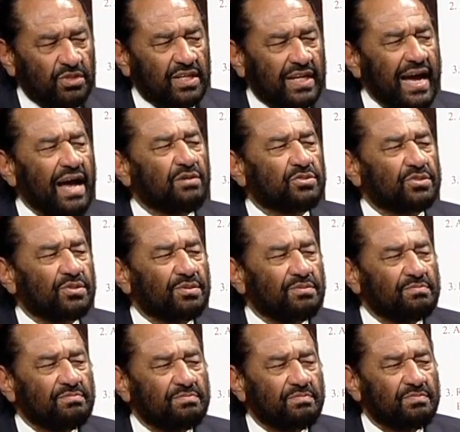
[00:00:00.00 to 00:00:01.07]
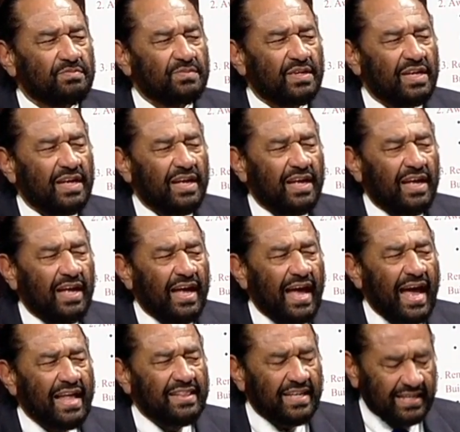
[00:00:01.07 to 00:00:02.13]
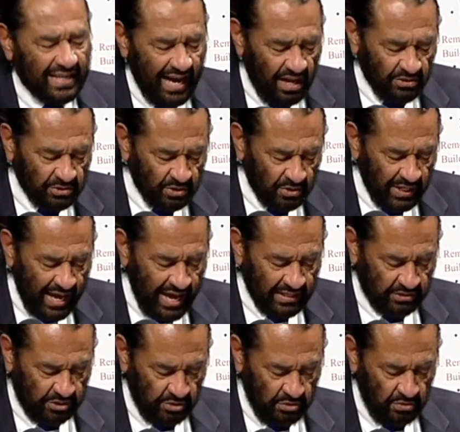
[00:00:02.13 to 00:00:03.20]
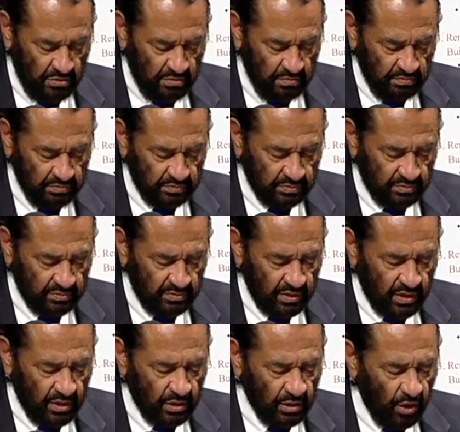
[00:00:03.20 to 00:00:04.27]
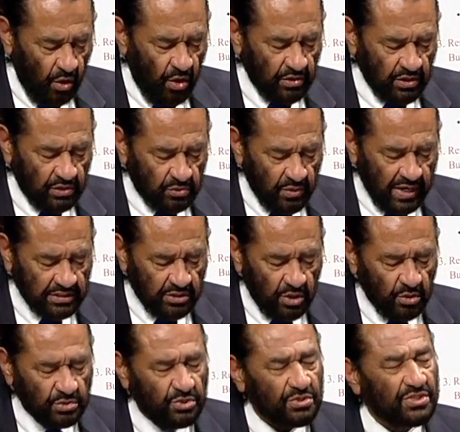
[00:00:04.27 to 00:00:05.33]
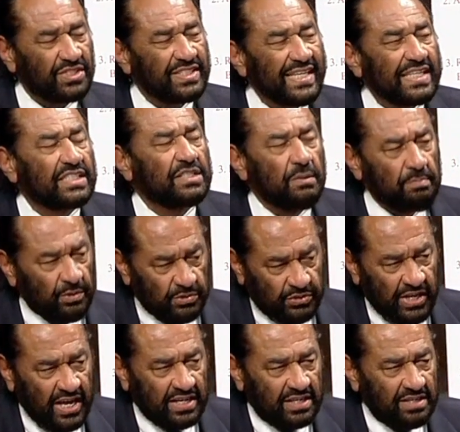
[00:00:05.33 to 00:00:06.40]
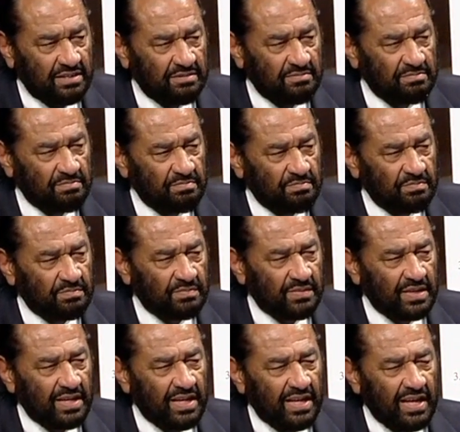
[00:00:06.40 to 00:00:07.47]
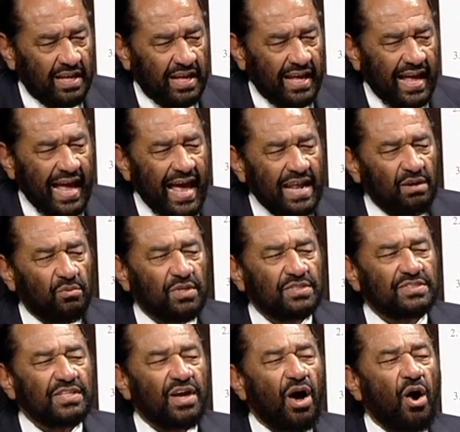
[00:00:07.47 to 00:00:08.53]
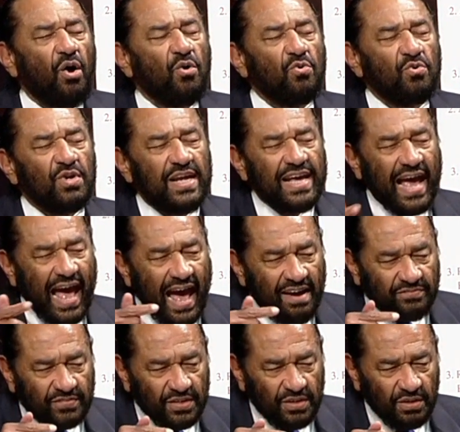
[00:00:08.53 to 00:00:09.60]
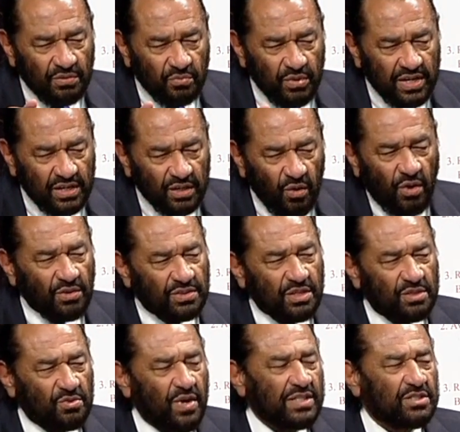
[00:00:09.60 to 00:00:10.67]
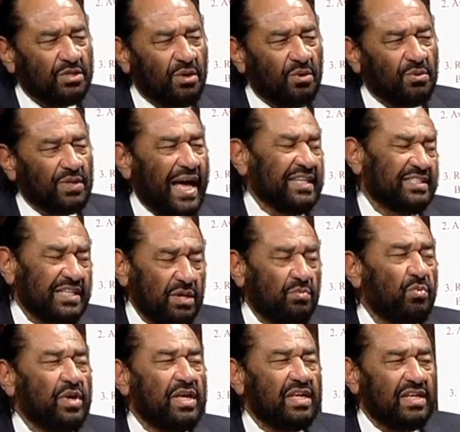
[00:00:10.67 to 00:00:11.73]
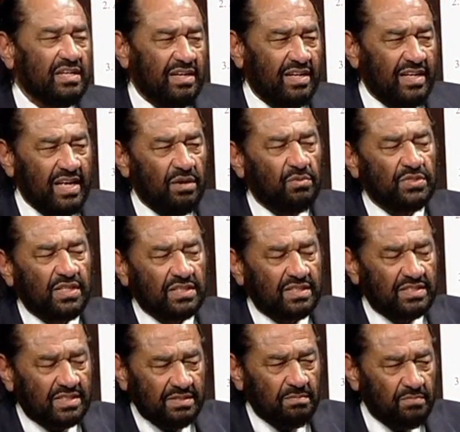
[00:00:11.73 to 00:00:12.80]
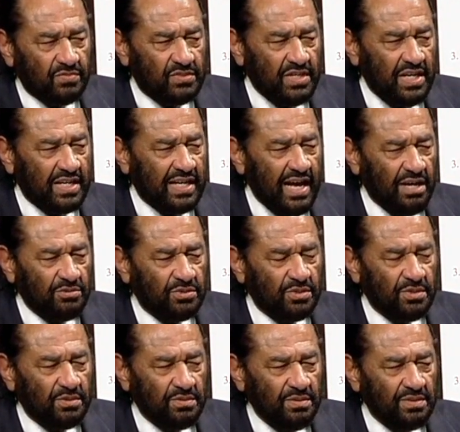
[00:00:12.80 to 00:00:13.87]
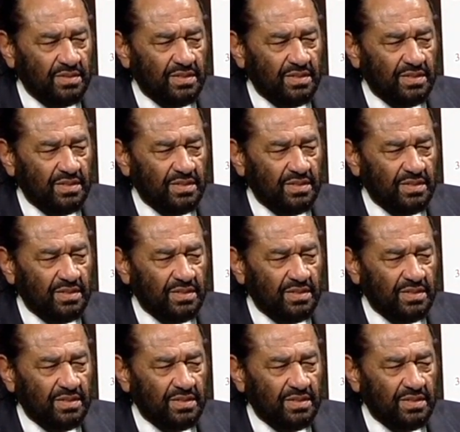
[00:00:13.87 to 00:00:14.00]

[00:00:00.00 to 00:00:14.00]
the council, and the council had to lower the threshold to 60%. And it was only after we lowered the threshold, I say we, it was the city council